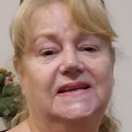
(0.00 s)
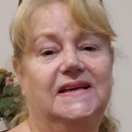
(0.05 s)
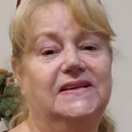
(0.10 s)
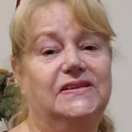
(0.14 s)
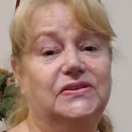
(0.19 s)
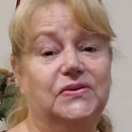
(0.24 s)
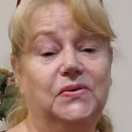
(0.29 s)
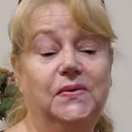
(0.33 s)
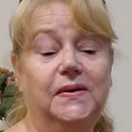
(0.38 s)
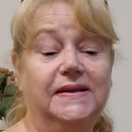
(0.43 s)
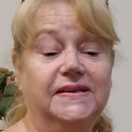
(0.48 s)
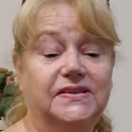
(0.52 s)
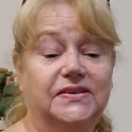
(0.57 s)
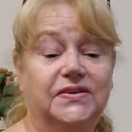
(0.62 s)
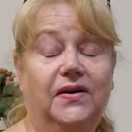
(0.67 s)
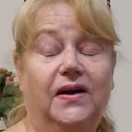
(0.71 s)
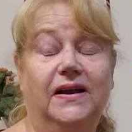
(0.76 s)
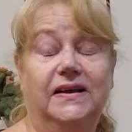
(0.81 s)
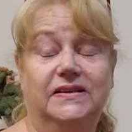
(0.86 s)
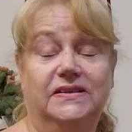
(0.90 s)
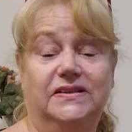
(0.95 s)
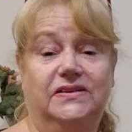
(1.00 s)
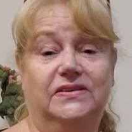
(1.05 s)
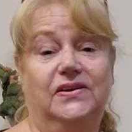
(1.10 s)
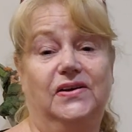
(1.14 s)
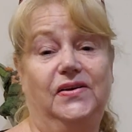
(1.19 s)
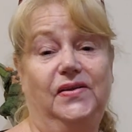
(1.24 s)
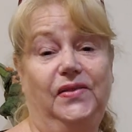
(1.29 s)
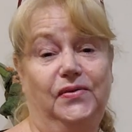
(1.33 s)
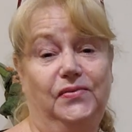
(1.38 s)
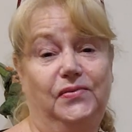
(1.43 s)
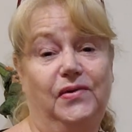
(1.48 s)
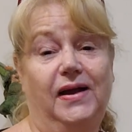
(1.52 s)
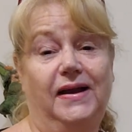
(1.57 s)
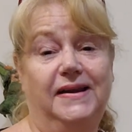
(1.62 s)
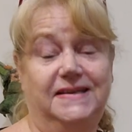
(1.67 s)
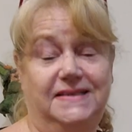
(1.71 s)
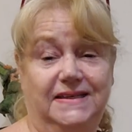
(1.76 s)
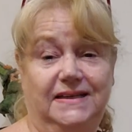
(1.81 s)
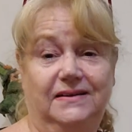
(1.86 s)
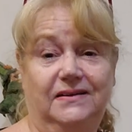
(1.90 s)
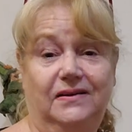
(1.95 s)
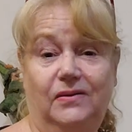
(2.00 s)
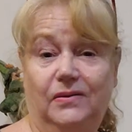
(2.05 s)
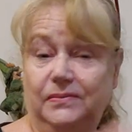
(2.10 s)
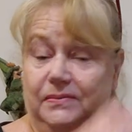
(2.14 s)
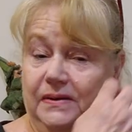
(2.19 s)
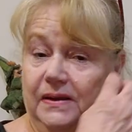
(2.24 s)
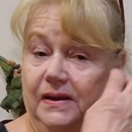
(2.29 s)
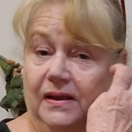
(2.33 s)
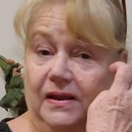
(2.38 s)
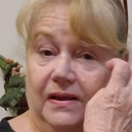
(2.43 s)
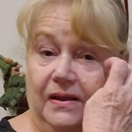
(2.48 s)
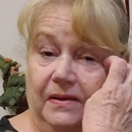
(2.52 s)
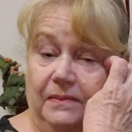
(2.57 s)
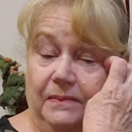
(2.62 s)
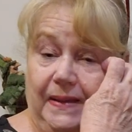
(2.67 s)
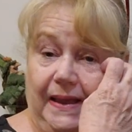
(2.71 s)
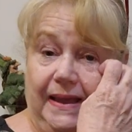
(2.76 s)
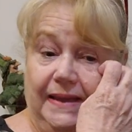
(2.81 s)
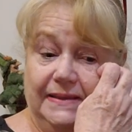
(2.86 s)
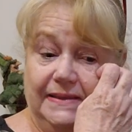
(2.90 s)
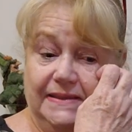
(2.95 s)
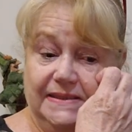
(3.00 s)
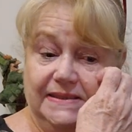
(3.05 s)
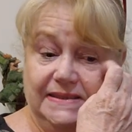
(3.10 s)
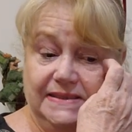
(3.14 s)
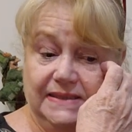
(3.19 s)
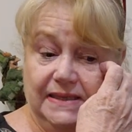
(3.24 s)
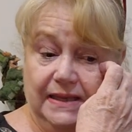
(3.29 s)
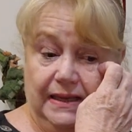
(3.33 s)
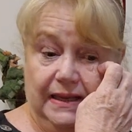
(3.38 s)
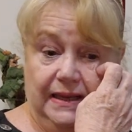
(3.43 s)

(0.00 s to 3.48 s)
It's always great to know the rating on patterns.